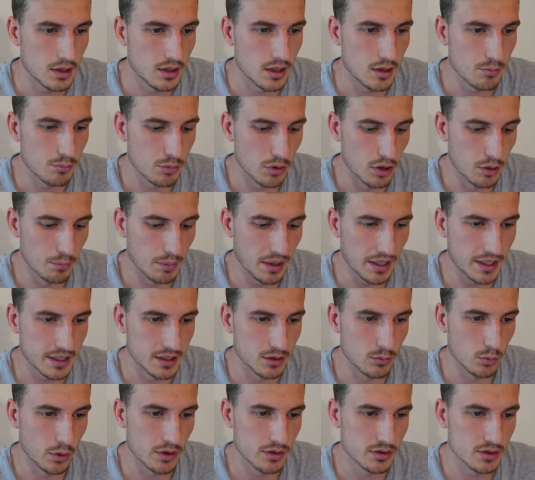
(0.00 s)
And then put it back in
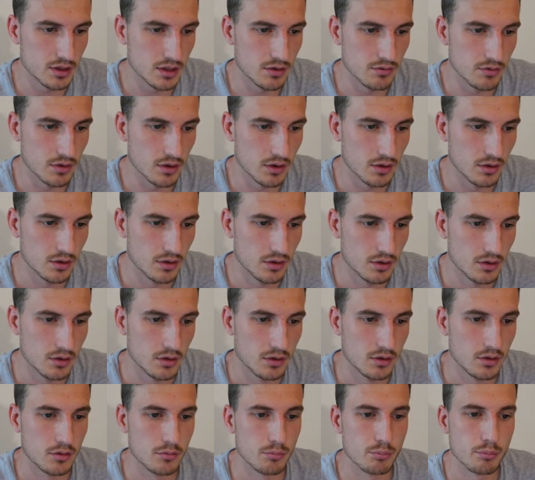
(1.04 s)
the wide receiver
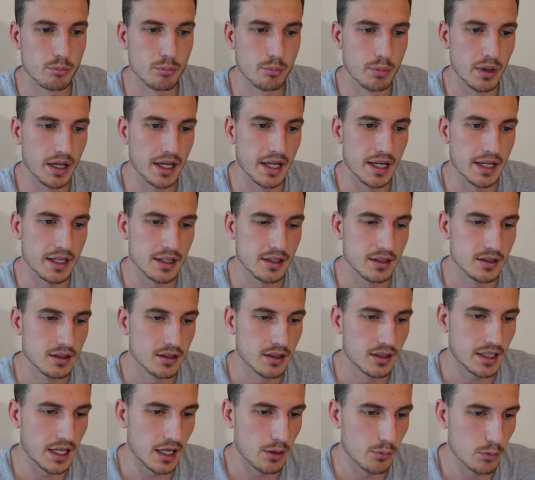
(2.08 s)
bay.
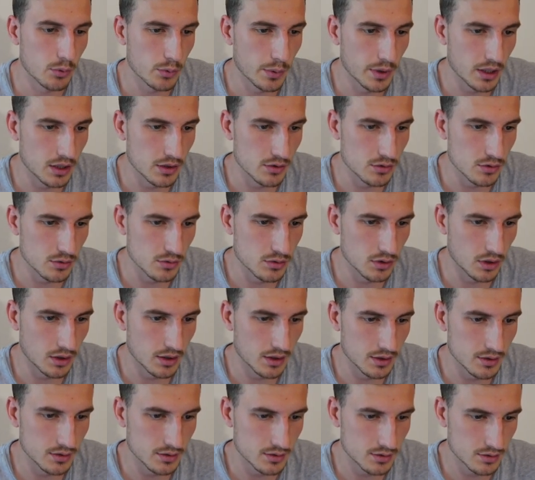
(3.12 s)
Okay, we'll quickly do tight
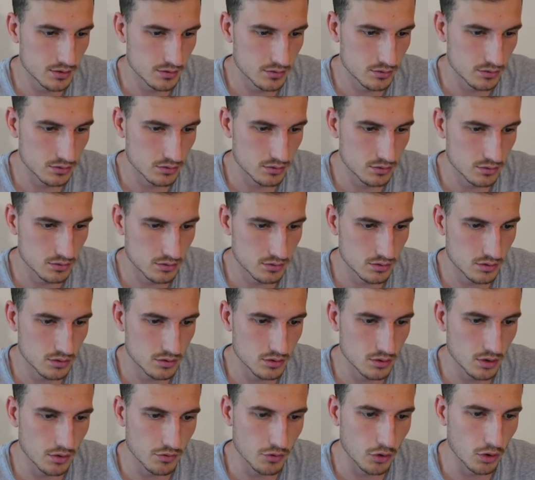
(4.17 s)
ends.
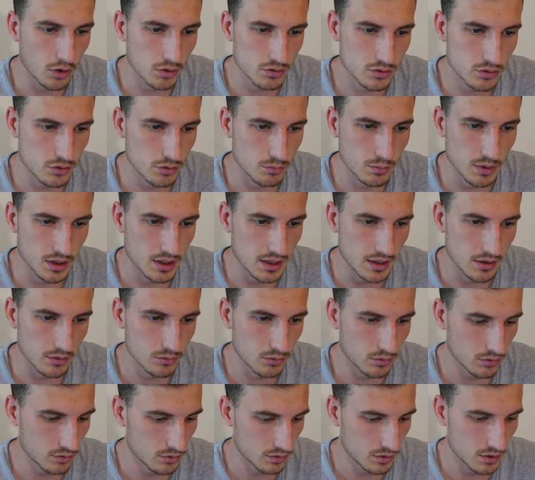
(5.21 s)
I've got too many, I'm
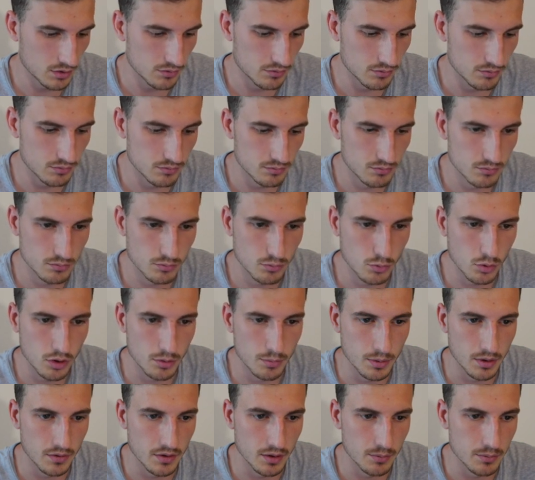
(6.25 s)
not going to even worry
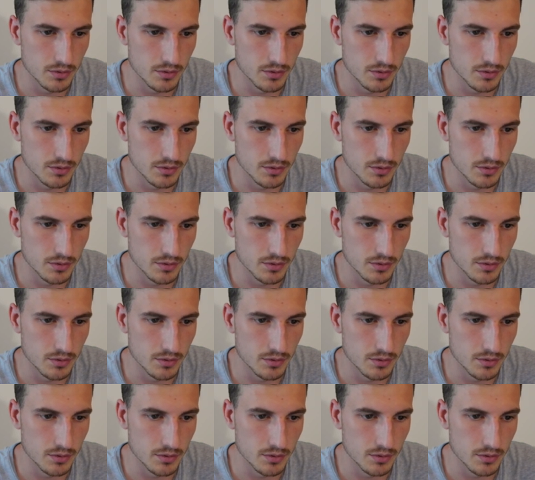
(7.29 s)
about